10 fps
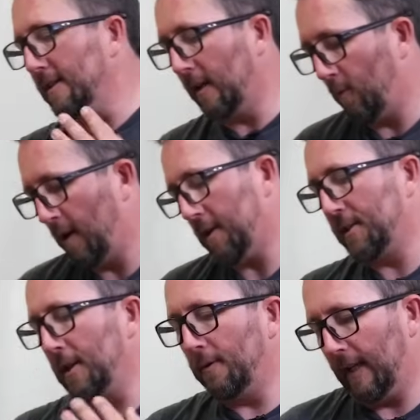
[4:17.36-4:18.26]
is gonna wanna
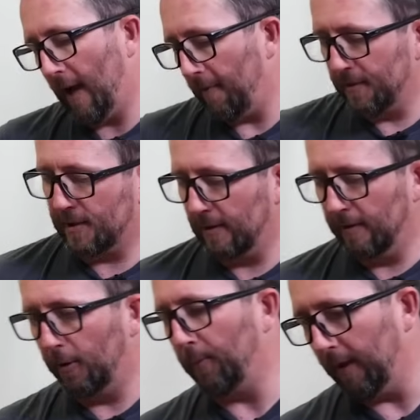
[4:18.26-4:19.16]
slow it down just a
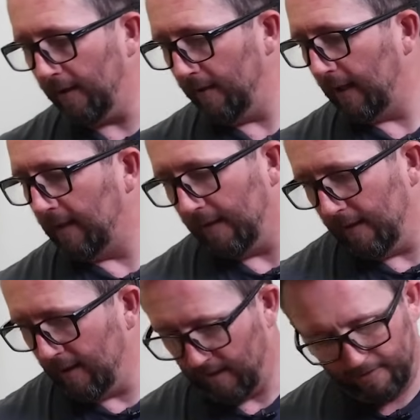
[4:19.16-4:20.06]
little bit, and I did.